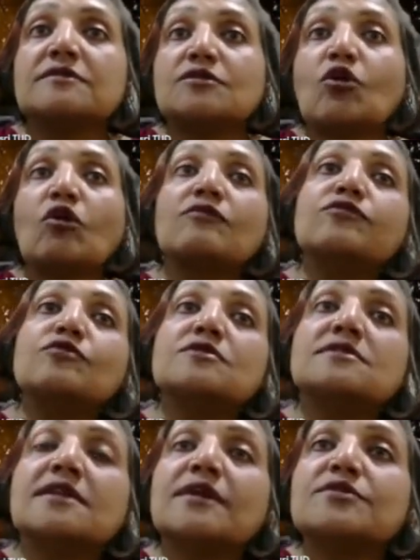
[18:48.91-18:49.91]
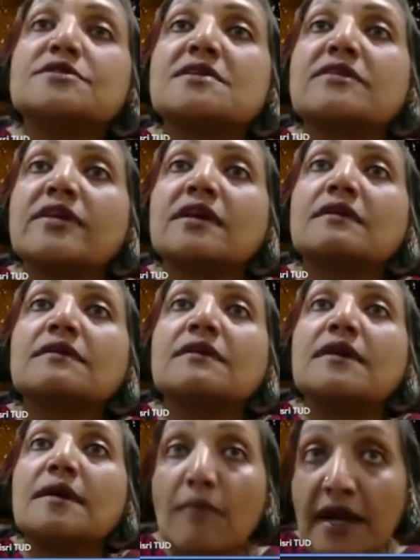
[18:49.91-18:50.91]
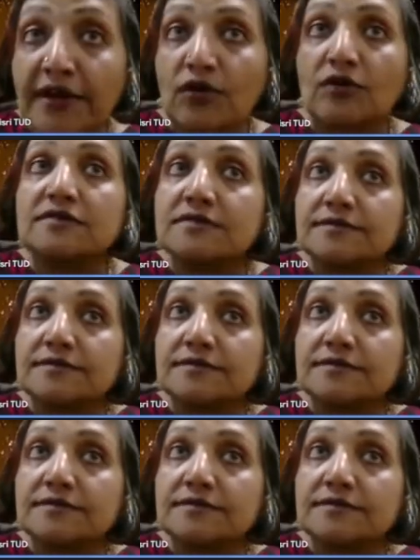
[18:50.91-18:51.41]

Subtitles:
dog foods that I was giving my dogs.